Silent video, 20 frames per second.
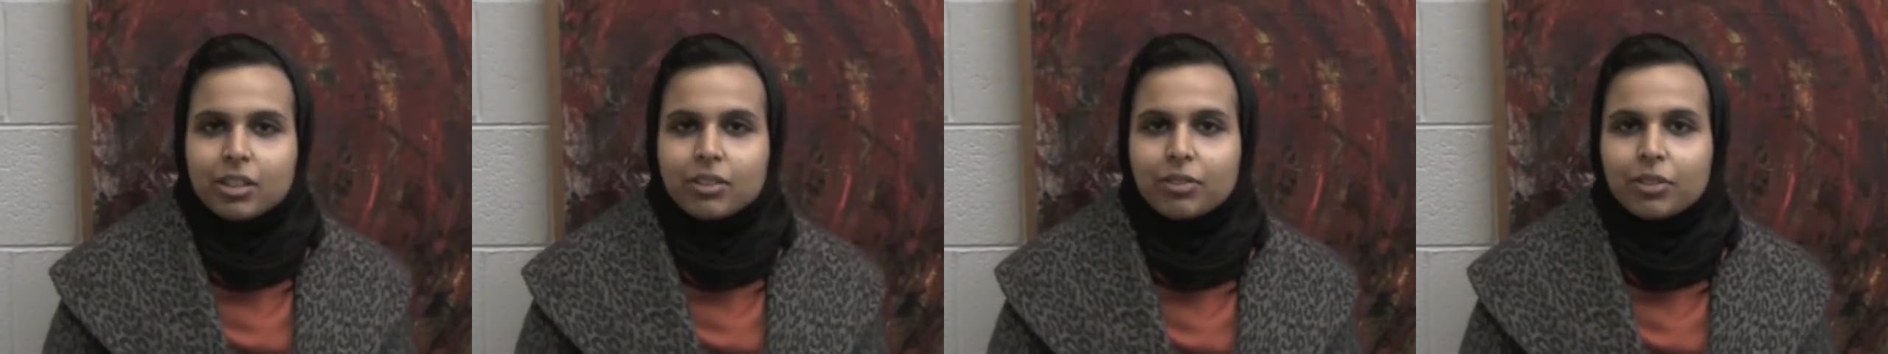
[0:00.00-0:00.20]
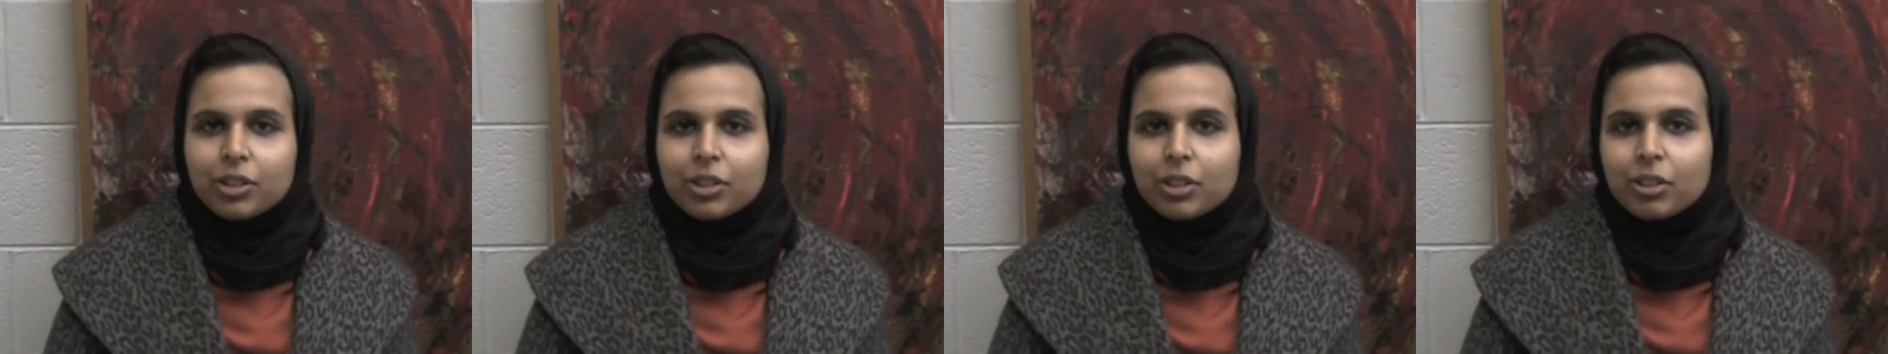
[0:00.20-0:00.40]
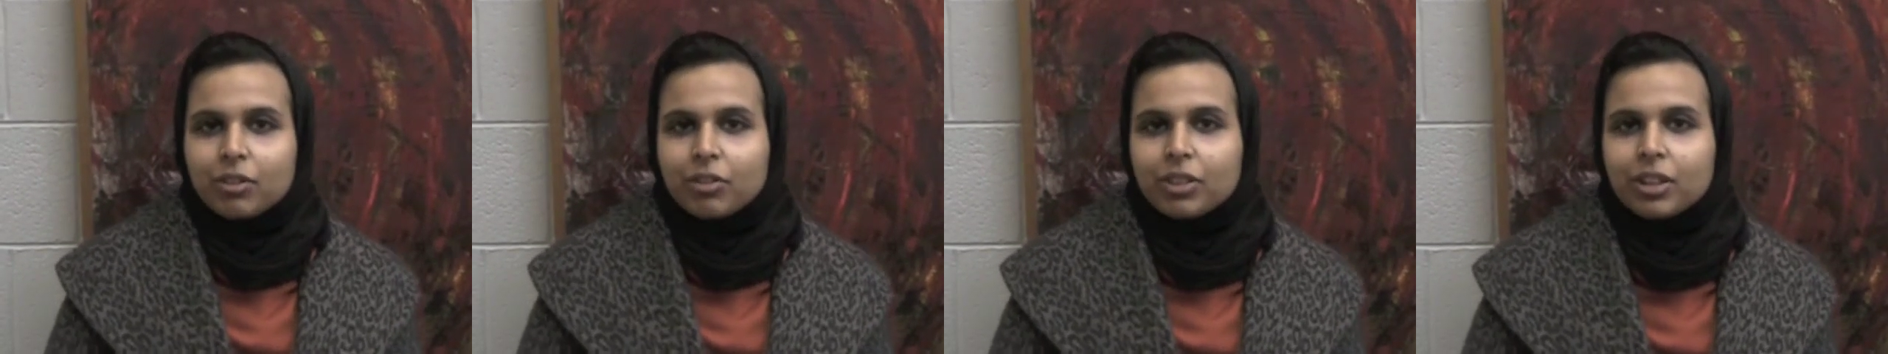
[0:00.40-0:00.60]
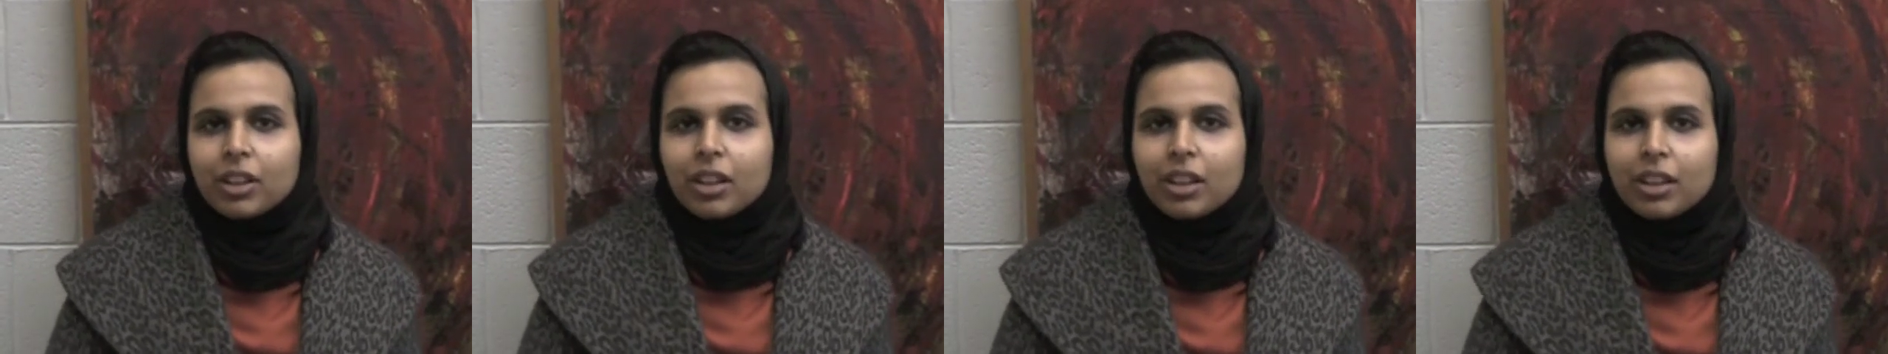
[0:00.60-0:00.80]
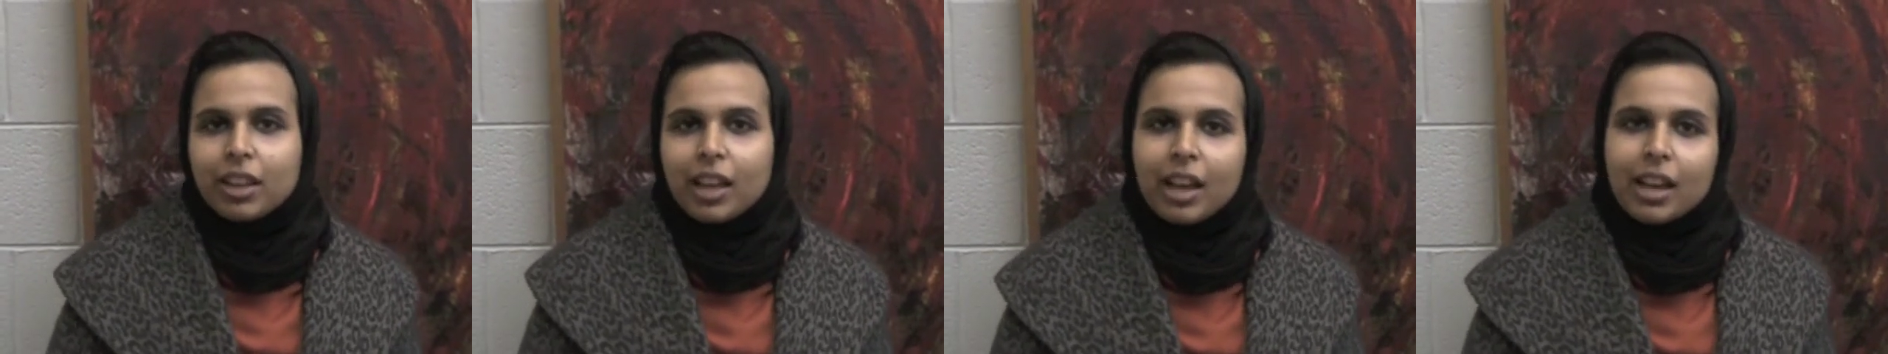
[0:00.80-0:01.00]
If you don't
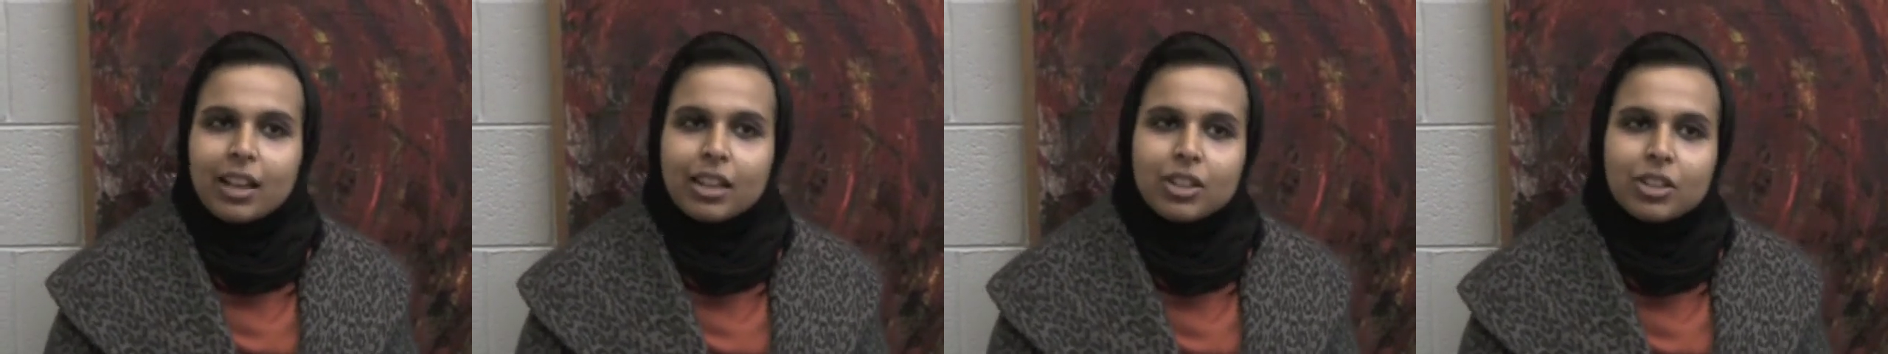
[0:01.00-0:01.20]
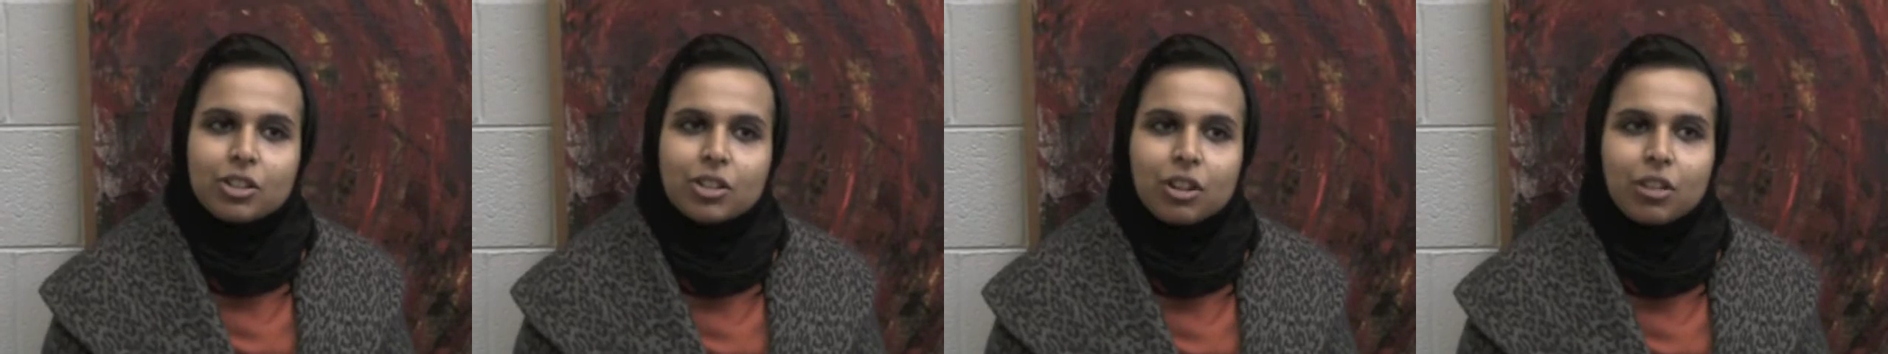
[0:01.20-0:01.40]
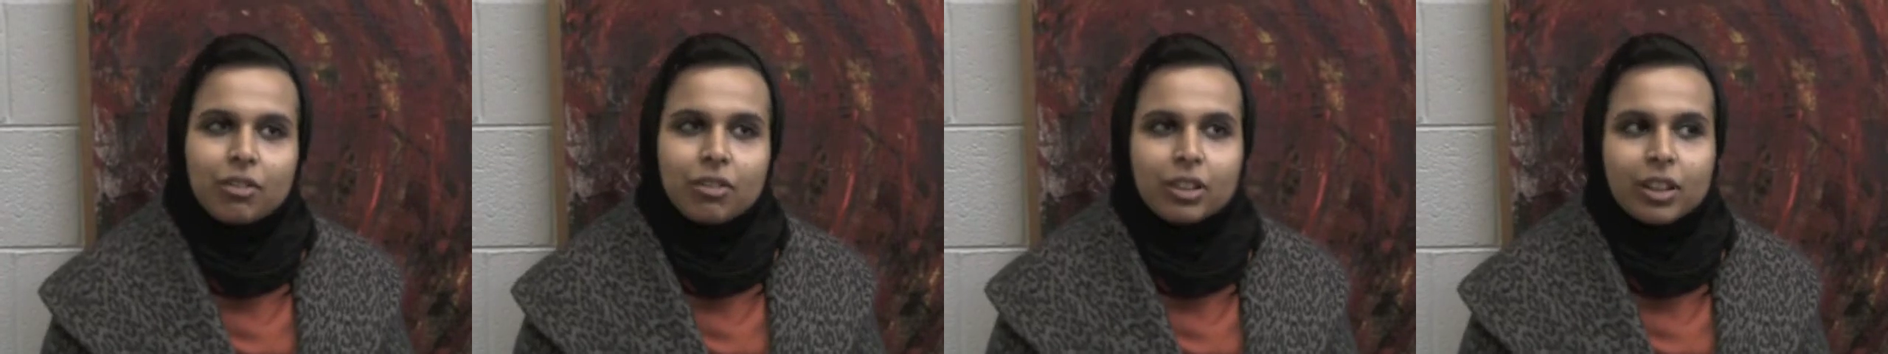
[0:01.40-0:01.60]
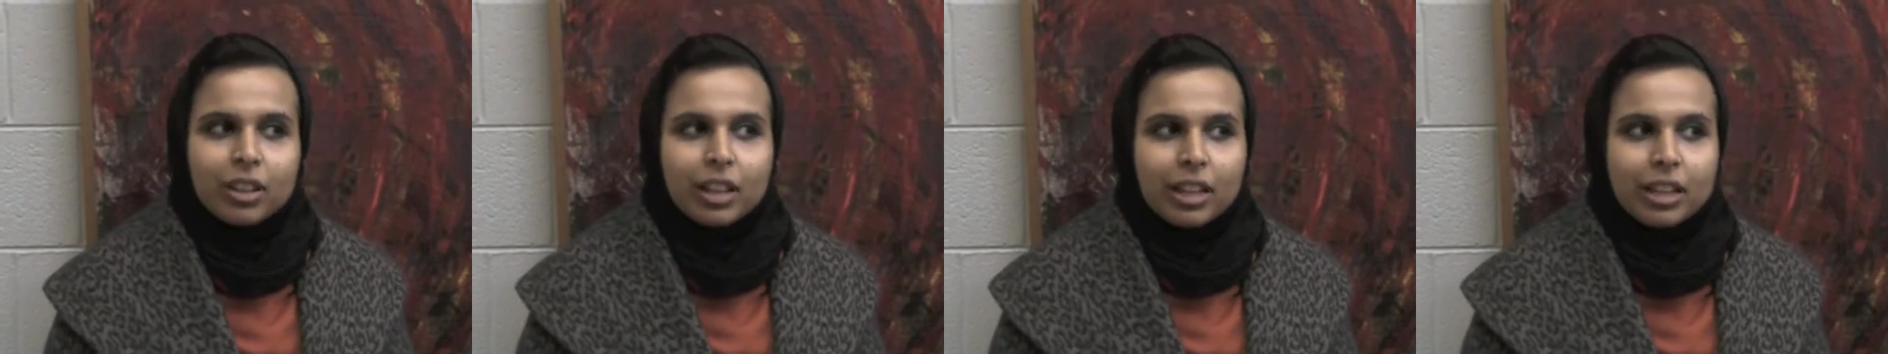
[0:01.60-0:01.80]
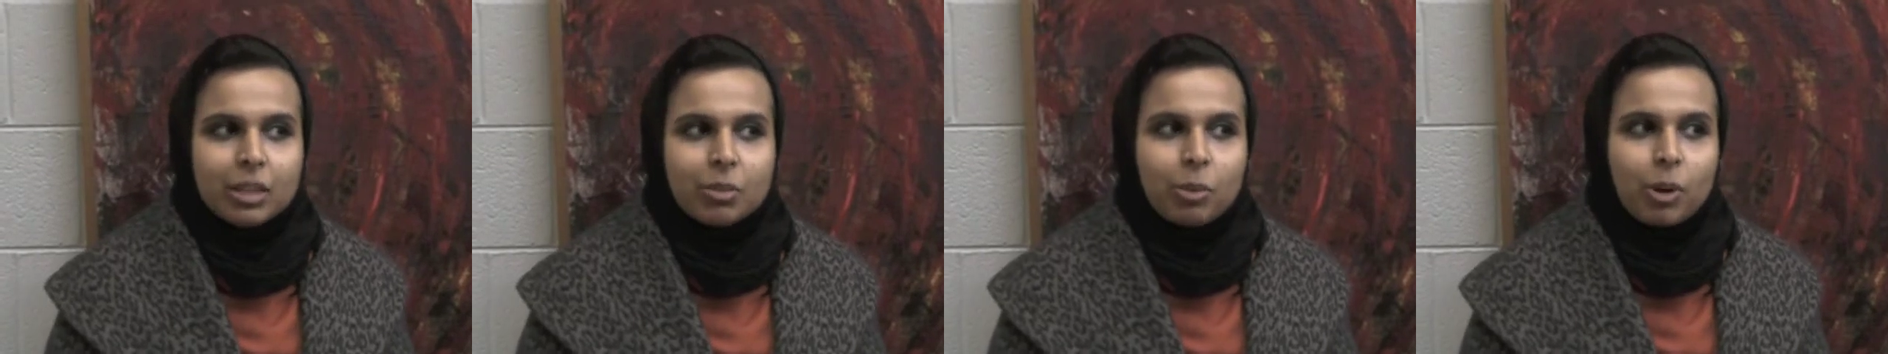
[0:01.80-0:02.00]
feel on the edge, you don't feel
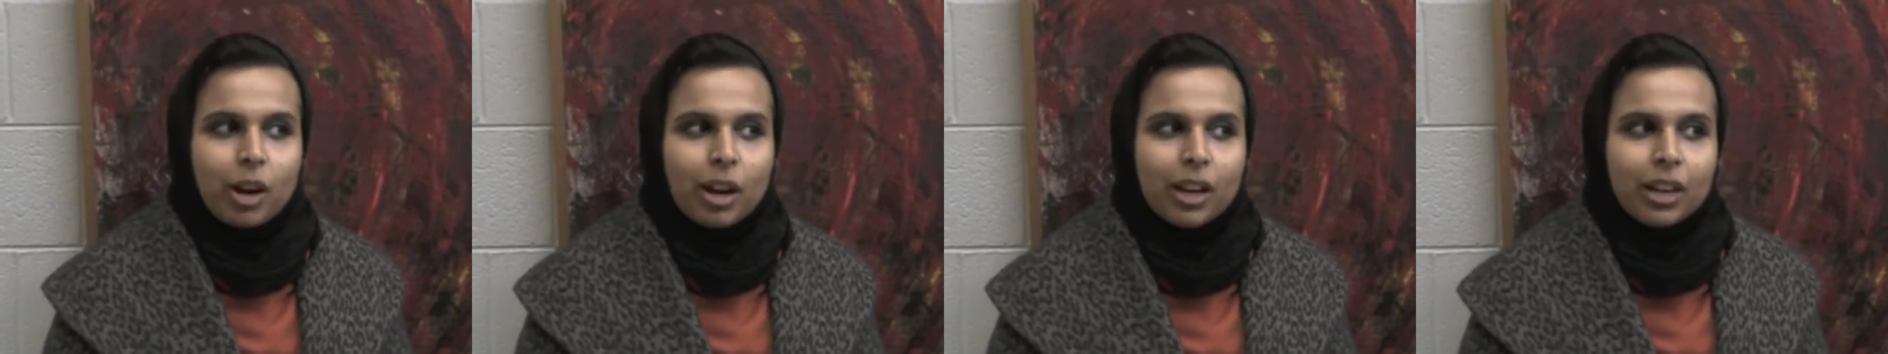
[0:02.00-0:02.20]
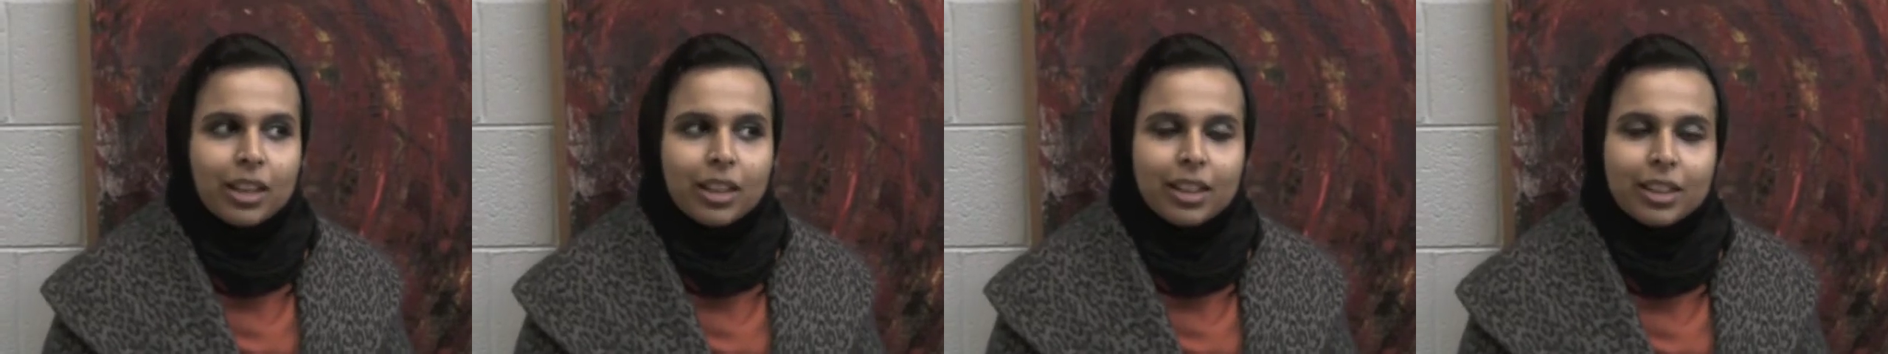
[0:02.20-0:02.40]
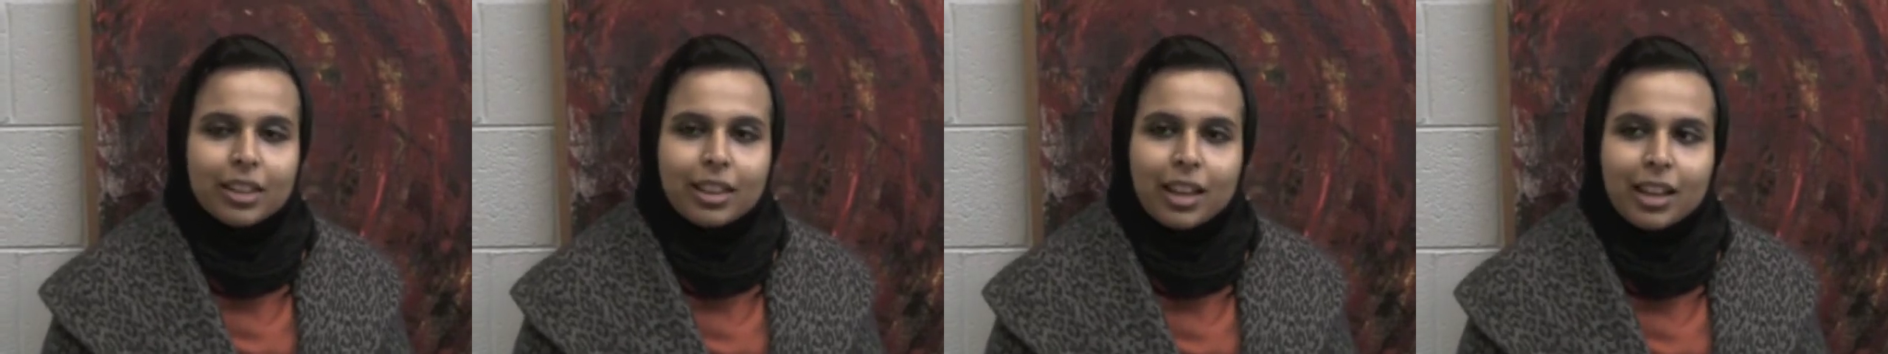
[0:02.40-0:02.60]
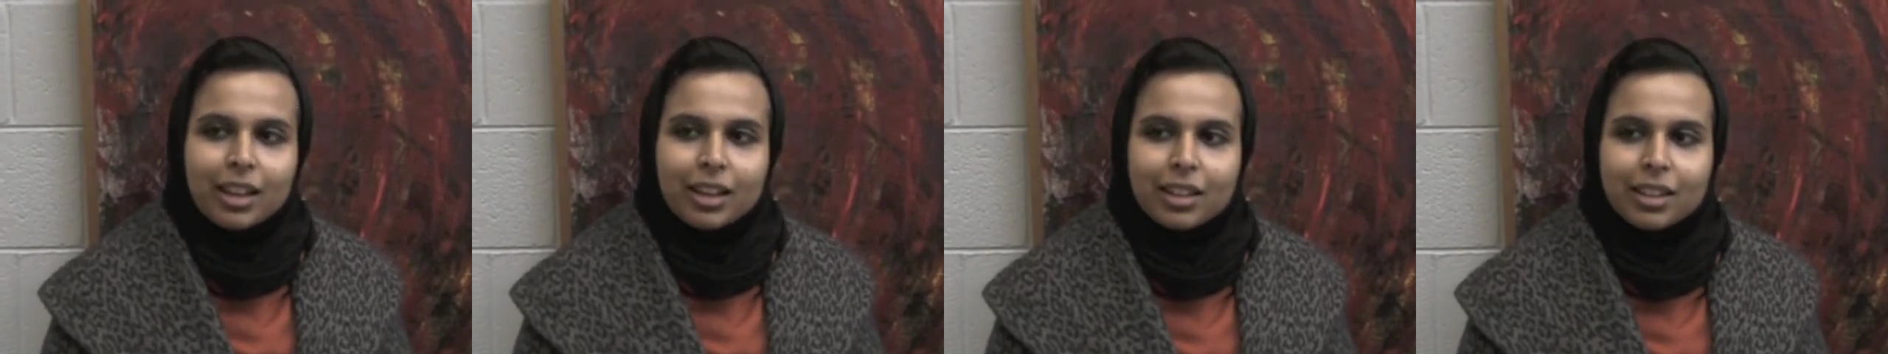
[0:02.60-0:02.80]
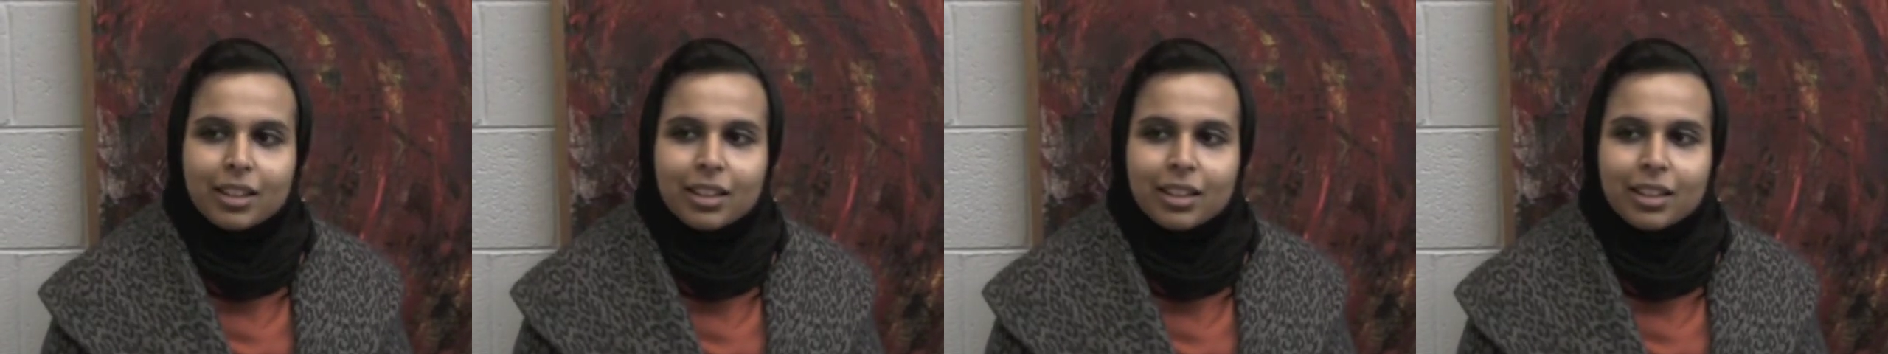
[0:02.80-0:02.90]
that spark, then